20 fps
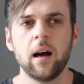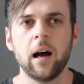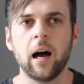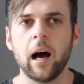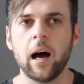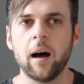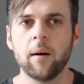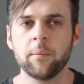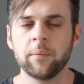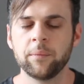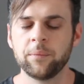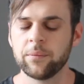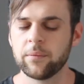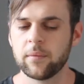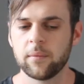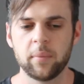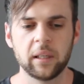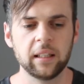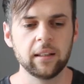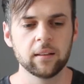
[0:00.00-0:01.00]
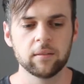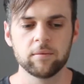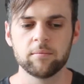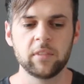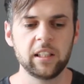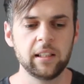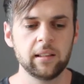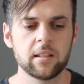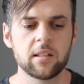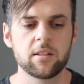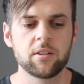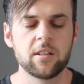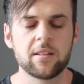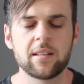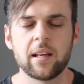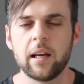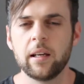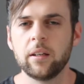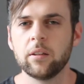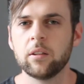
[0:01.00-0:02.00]
But needless to
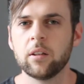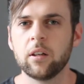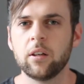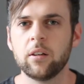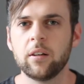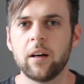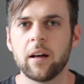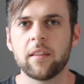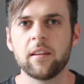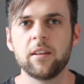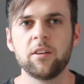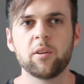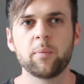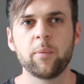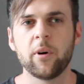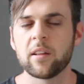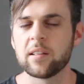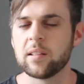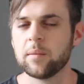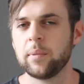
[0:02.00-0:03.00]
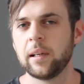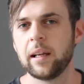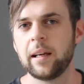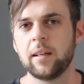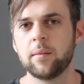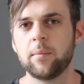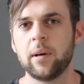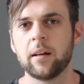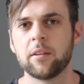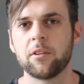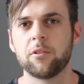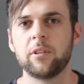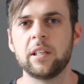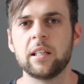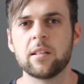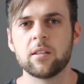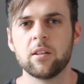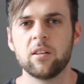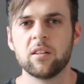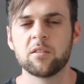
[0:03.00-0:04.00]
say, the youth pastor played about 3
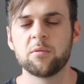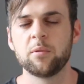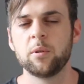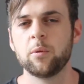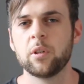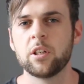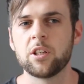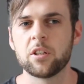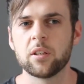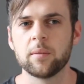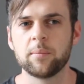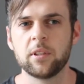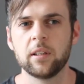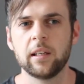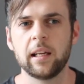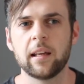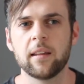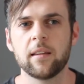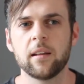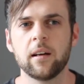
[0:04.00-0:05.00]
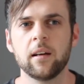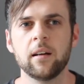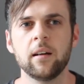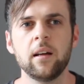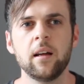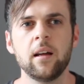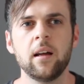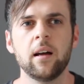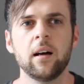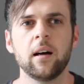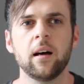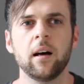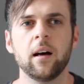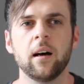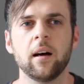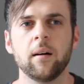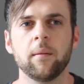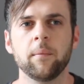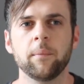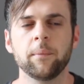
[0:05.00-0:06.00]
songs. We worshiped together.
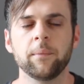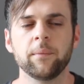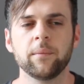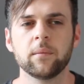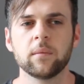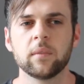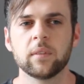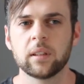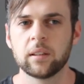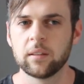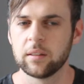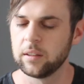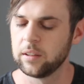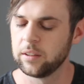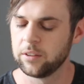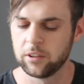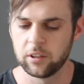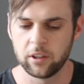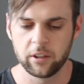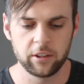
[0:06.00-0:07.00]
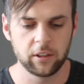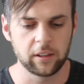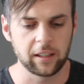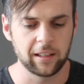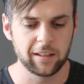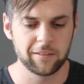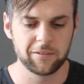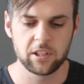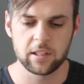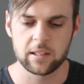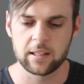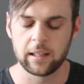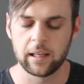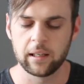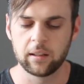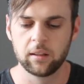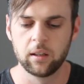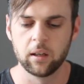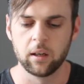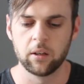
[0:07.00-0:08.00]
You kind of just
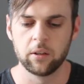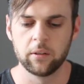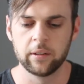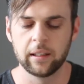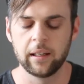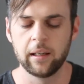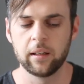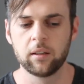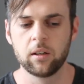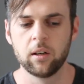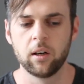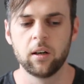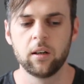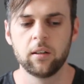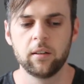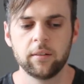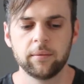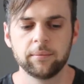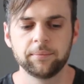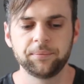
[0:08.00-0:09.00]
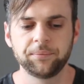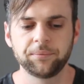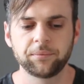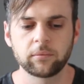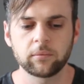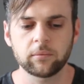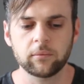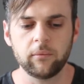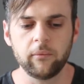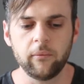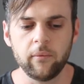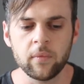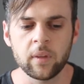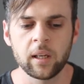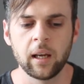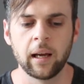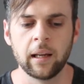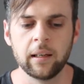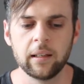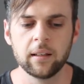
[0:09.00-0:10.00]
let go and let God.
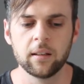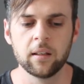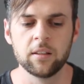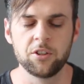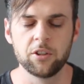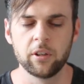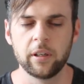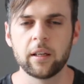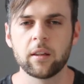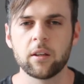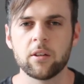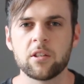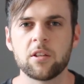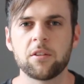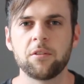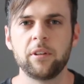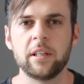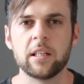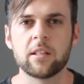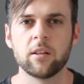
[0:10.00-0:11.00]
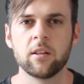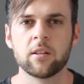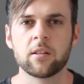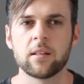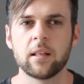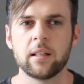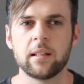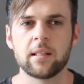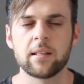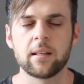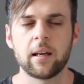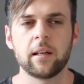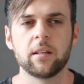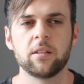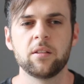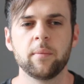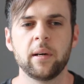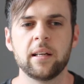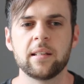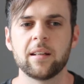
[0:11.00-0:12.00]
And during those 3 songs, I decided
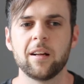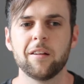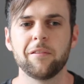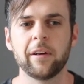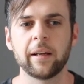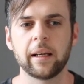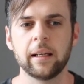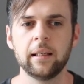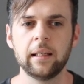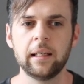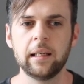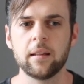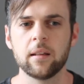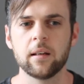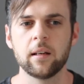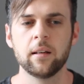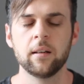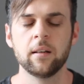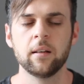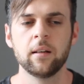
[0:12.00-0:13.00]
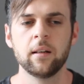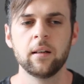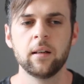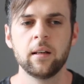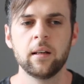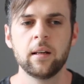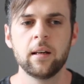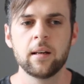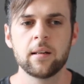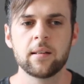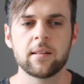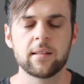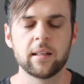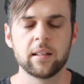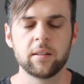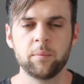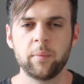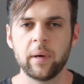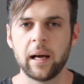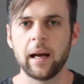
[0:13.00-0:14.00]
to myself, I can either
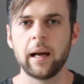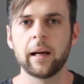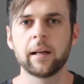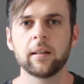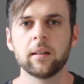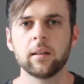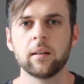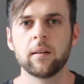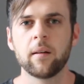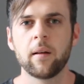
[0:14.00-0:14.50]
sit back,